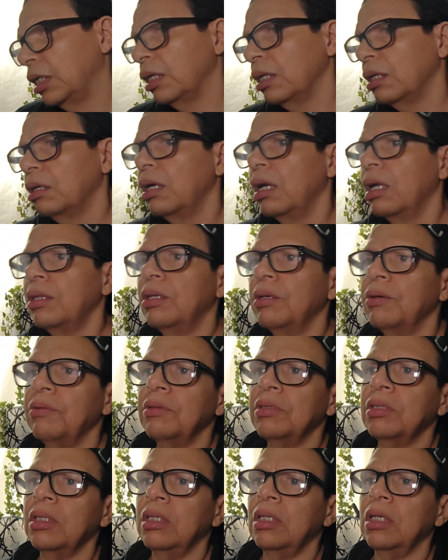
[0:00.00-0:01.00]
Yeah. There
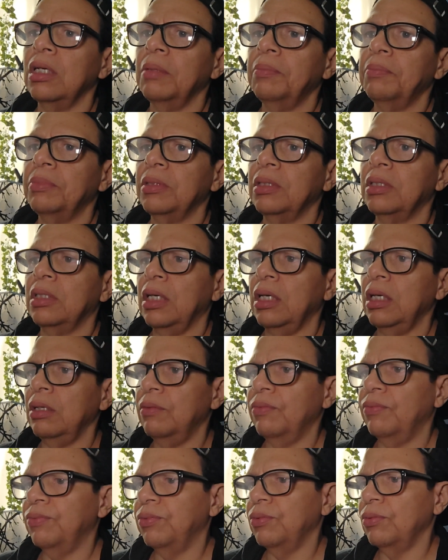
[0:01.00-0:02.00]
is an
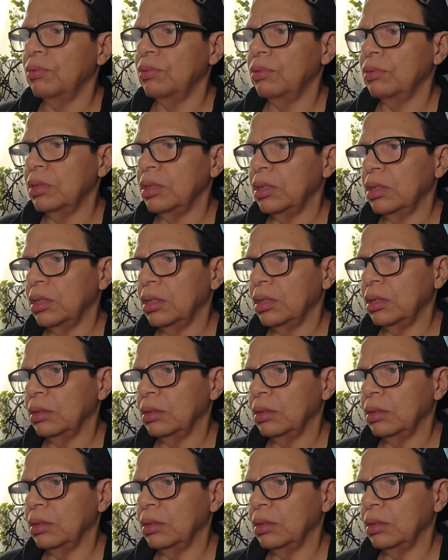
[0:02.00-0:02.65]
update for,